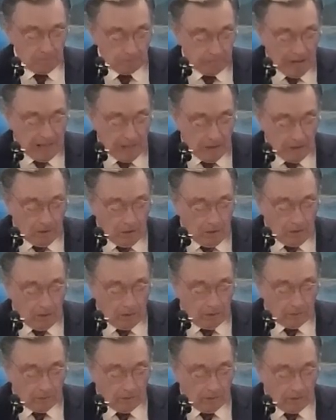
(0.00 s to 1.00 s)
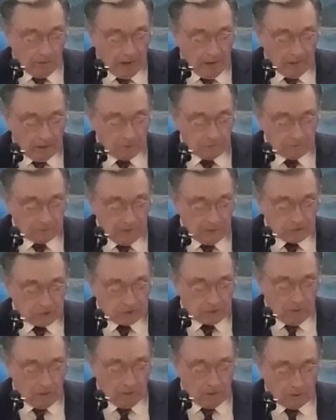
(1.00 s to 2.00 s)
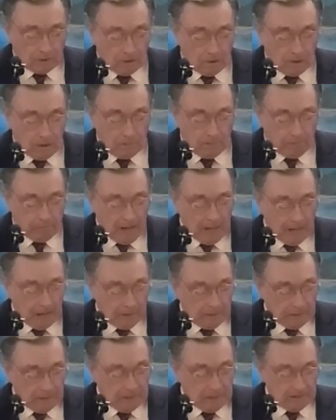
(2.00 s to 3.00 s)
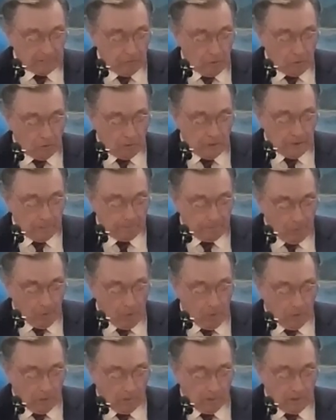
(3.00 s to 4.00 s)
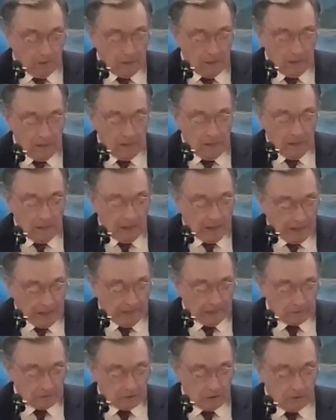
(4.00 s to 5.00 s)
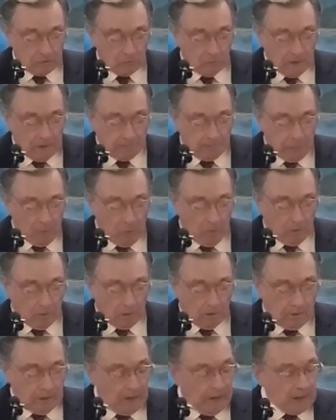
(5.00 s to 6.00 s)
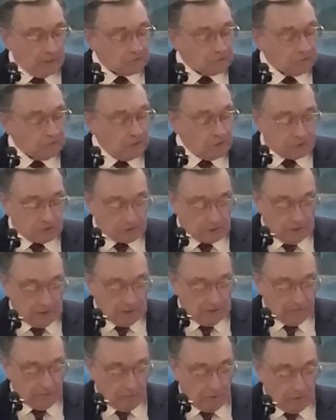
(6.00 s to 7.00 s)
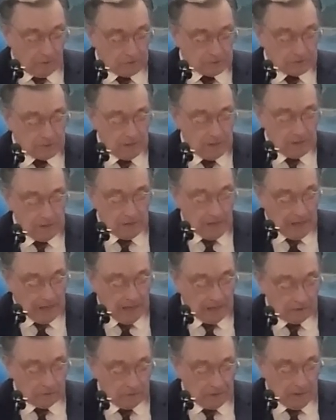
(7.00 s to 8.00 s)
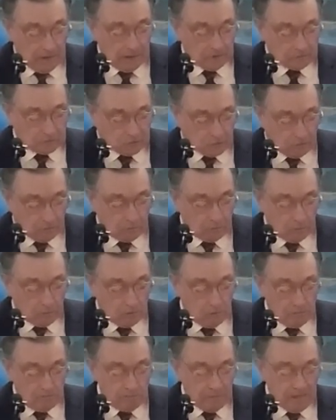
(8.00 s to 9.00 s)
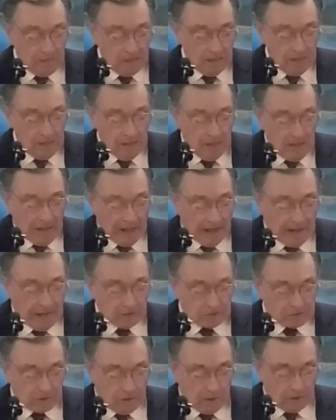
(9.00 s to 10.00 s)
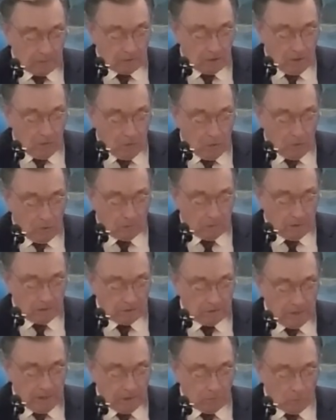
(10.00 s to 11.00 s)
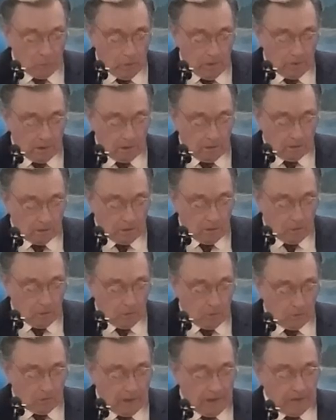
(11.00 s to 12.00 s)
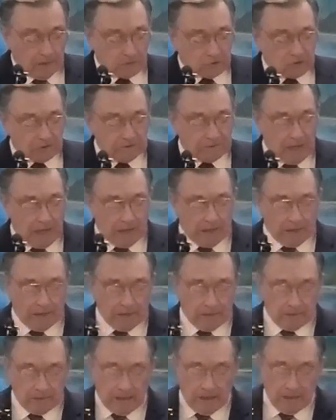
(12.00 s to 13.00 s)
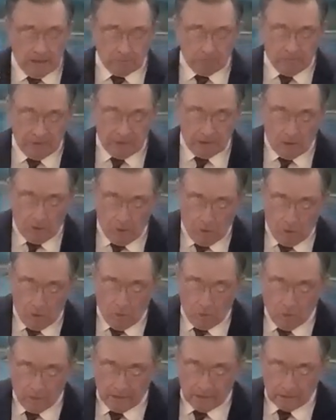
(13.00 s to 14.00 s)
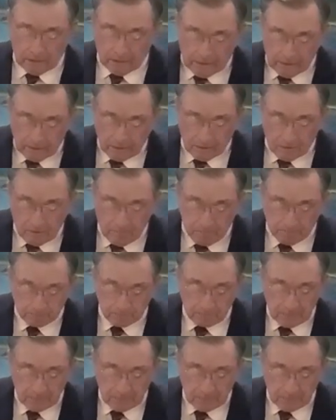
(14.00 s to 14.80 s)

by honor and dishonor, by evil report and good report, as deceivers and yet true, as unknown and yet well known, as dying and behold we live,